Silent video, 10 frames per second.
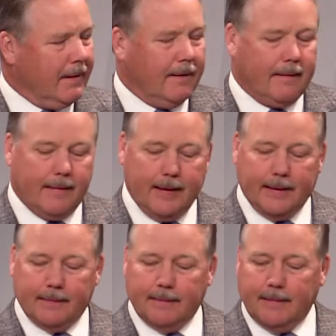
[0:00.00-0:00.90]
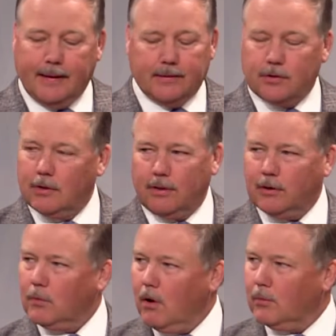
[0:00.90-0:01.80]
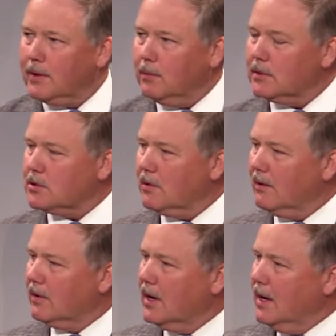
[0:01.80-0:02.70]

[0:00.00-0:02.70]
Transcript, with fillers: Uh, and, and there's nothing wrong with that whatsoever.